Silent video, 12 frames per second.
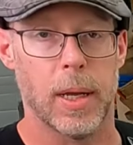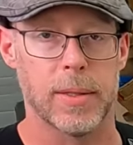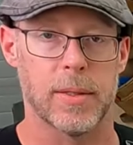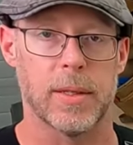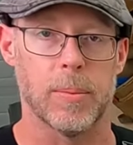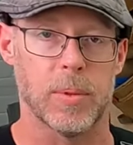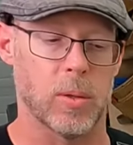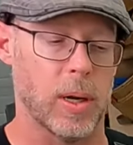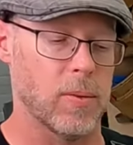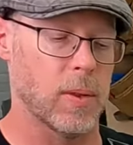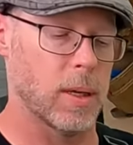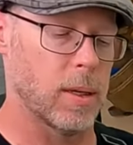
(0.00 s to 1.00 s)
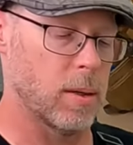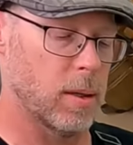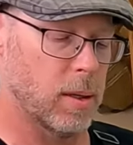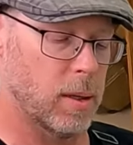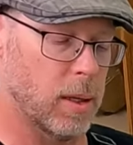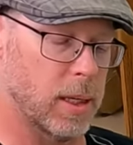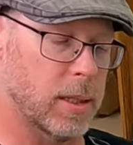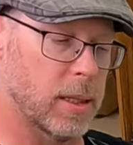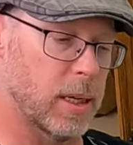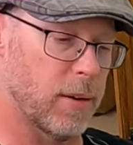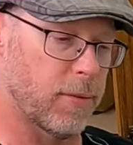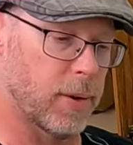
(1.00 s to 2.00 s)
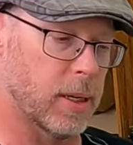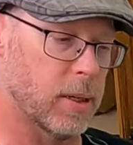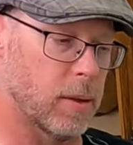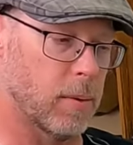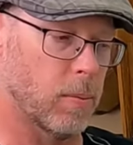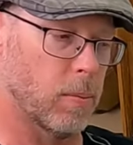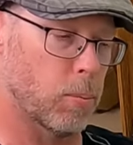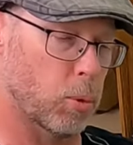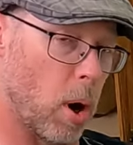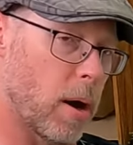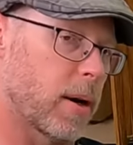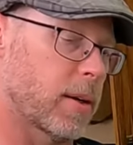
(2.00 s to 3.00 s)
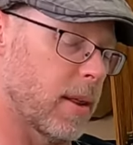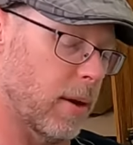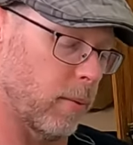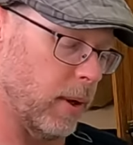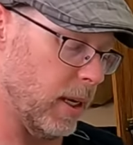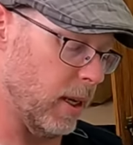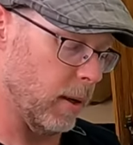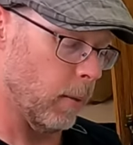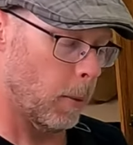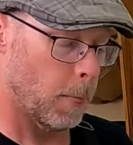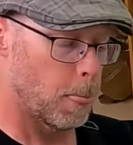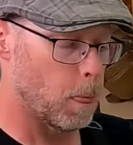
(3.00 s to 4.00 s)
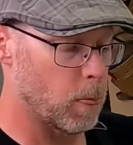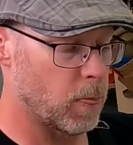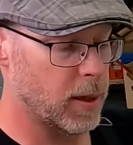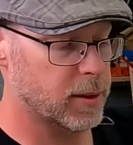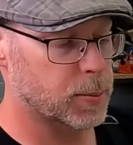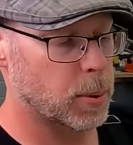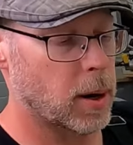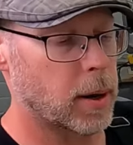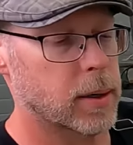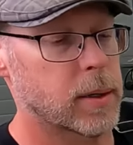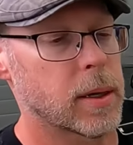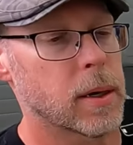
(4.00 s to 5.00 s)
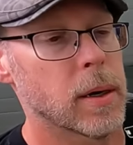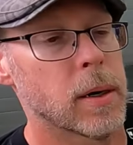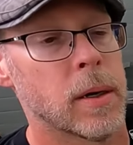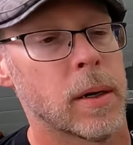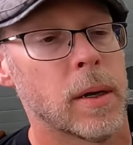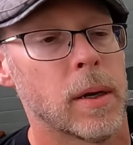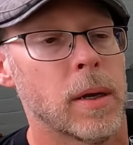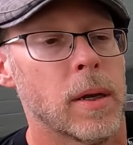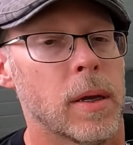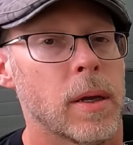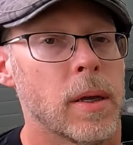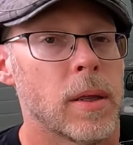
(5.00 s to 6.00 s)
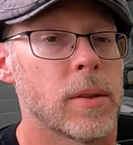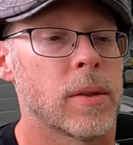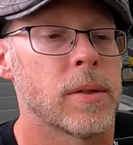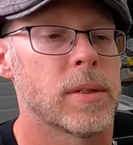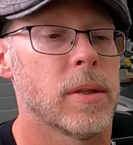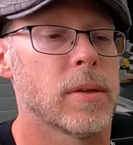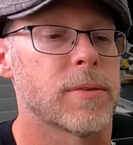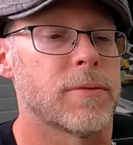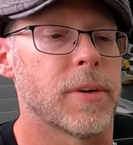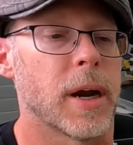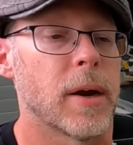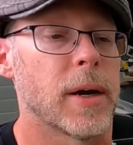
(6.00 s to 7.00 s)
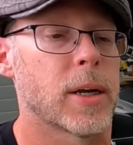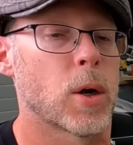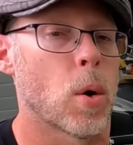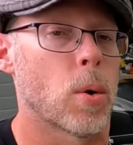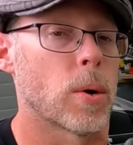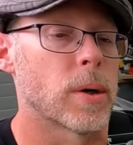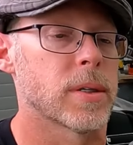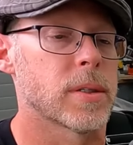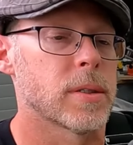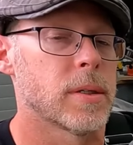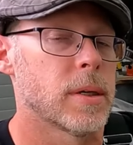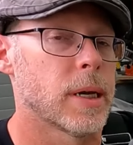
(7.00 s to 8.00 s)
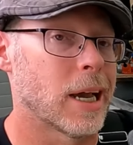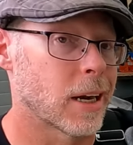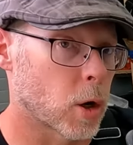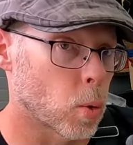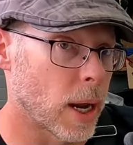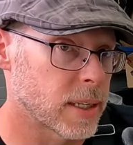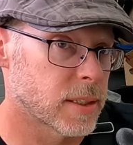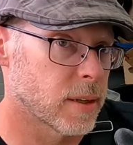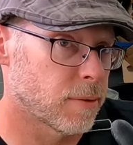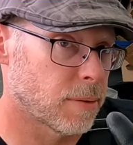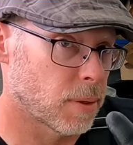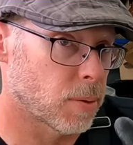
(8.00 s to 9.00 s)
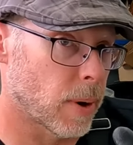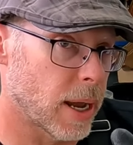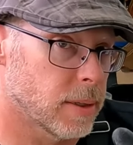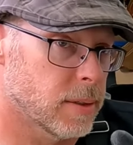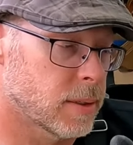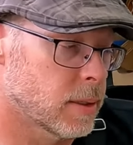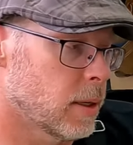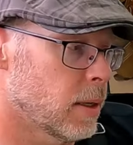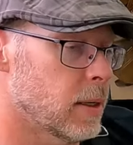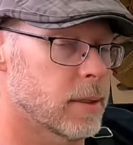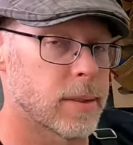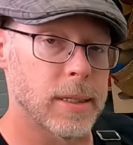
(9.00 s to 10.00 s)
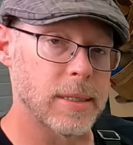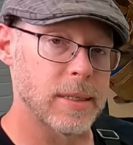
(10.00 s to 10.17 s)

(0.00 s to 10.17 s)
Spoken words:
as a substrate. It's a different product that we need. This product here, see those very coarse, aggressive threads? It's